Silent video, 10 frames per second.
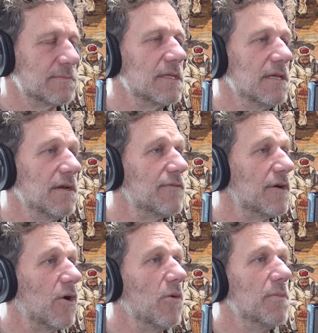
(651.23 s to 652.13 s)
you know, if
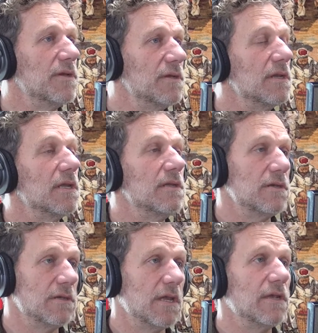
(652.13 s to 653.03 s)
they're open
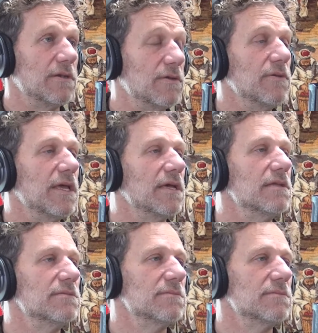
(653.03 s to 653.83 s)
and tuning.